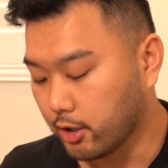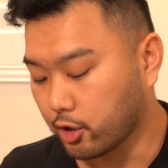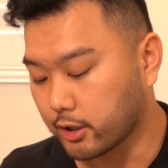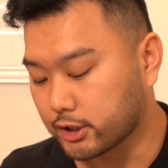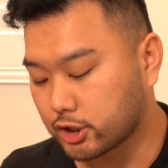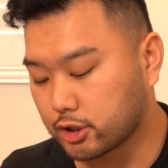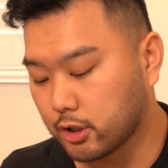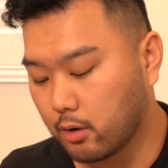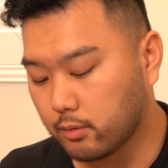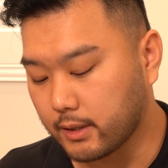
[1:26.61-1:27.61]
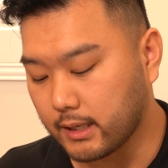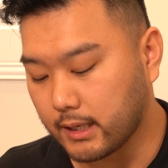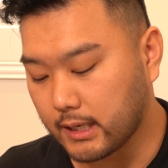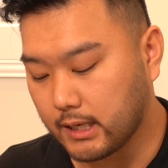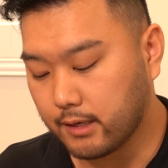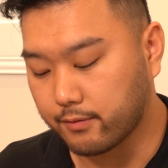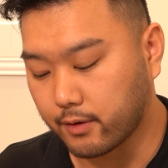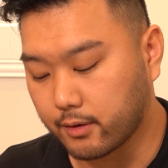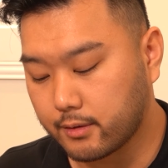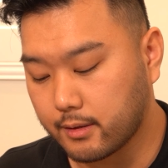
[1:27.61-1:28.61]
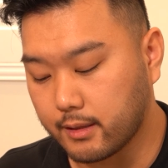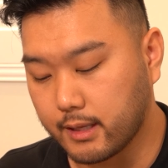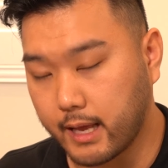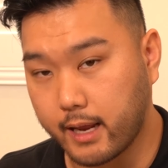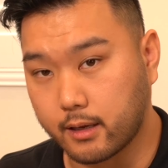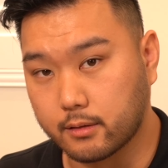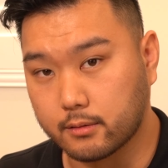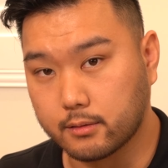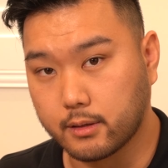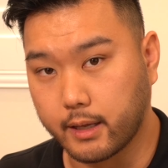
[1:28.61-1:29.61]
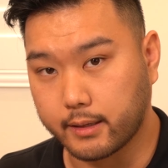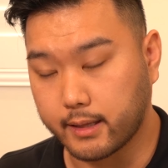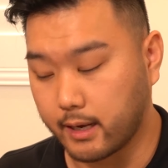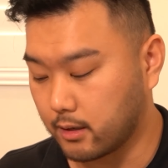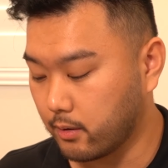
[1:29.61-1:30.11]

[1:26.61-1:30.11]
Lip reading: you're going to slowly evert the ankle like that.